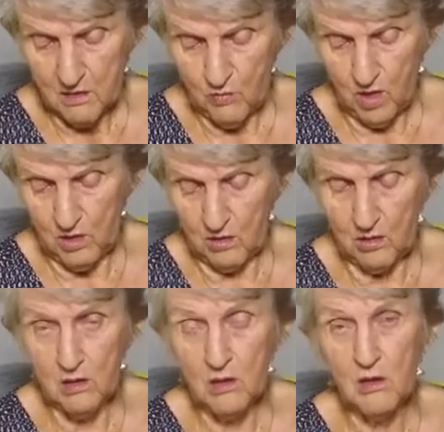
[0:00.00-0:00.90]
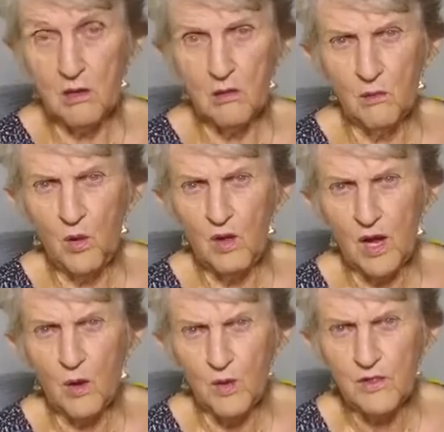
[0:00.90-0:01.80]
well, we'll
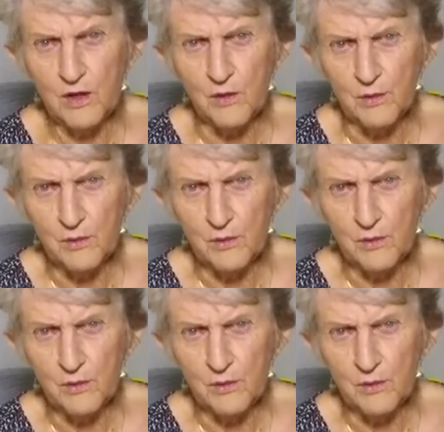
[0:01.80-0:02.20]
go with you.